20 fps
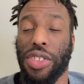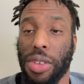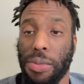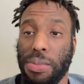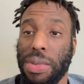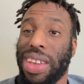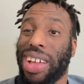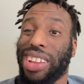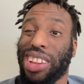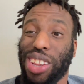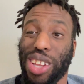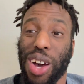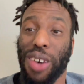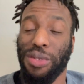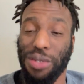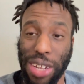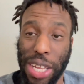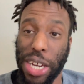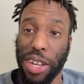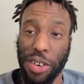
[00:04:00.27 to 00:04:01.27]
to be a
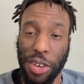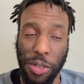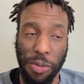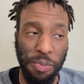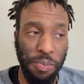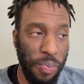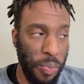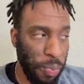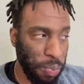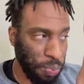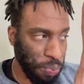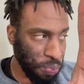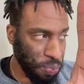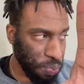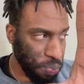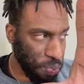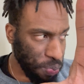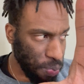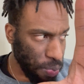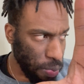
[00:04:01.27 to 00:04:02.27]
love letter
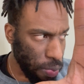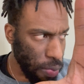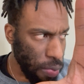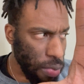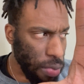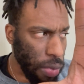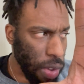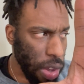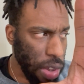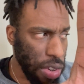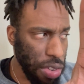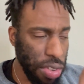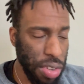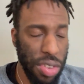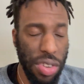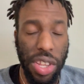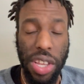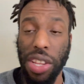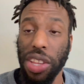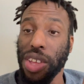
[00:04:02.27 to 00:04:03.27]
to
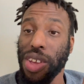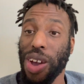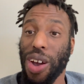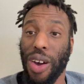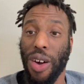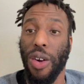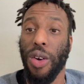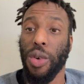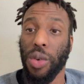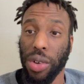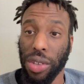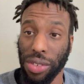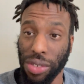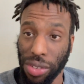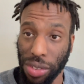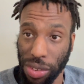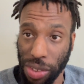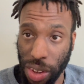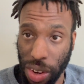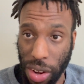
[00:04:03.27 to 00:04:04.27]
Delia
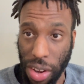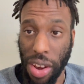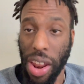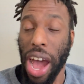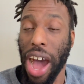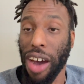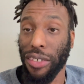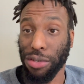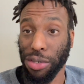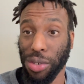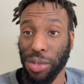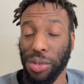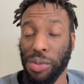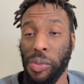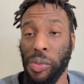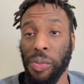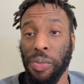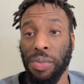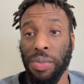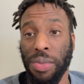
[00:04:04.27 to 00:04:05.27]
Owens' novel
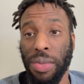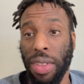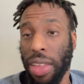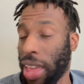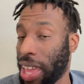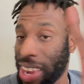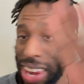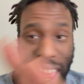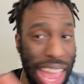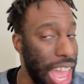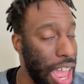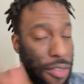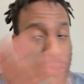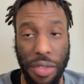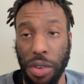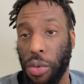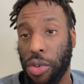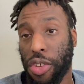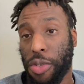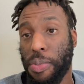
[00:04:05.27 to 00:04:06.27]
in
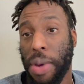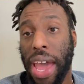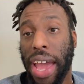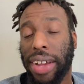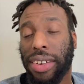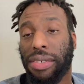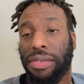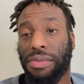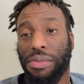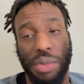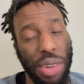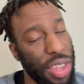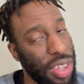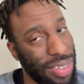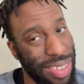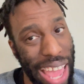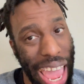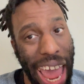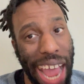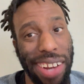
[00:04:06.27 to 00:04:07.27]
every respect, whether
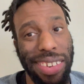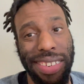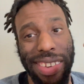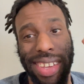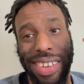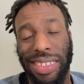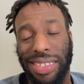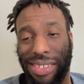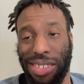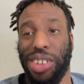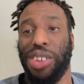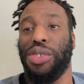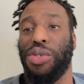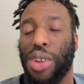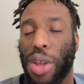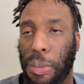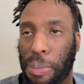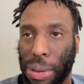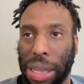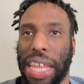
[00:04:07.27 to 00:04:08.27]
it's acting,
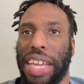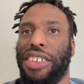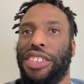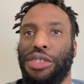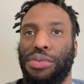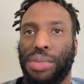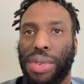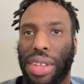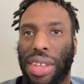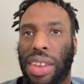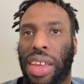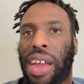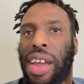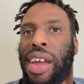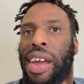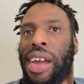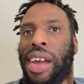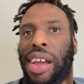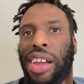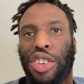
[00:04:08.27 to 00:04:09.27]
scenery, placement,
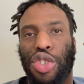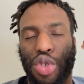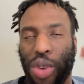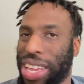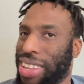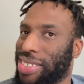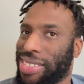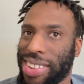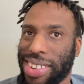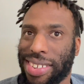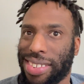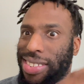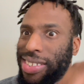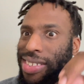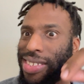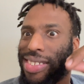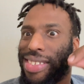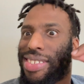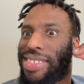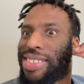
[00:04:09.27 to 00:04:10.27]

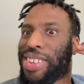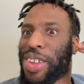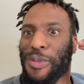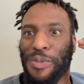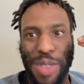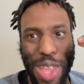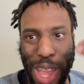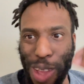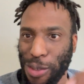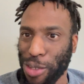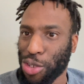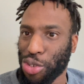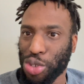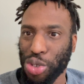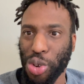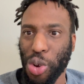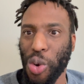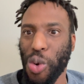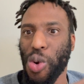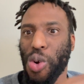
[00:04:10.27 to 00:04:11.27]
transitions, even
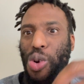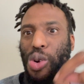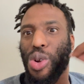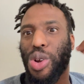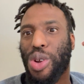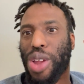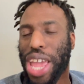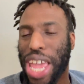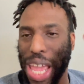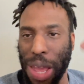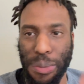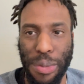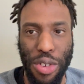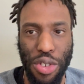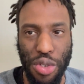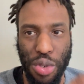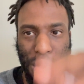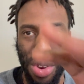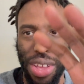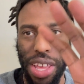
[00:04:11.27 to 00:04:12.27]
score,
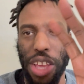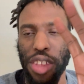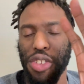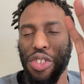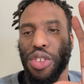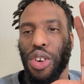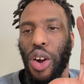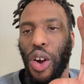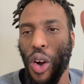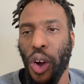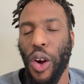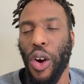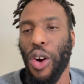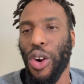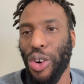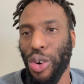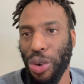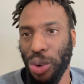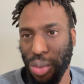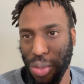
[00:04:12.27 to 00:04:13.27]
imagery, is
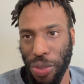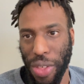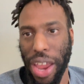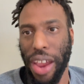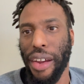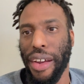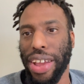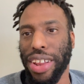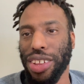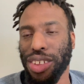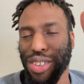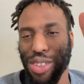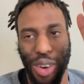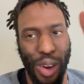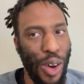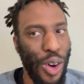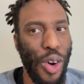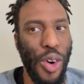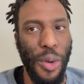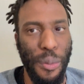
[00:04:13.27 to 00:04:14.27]
all there. It is
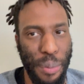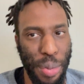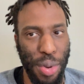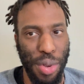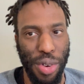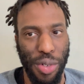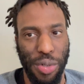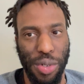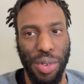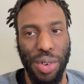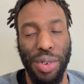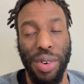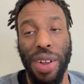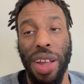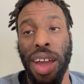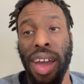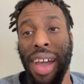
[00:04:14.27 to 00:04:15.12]
all beautiful.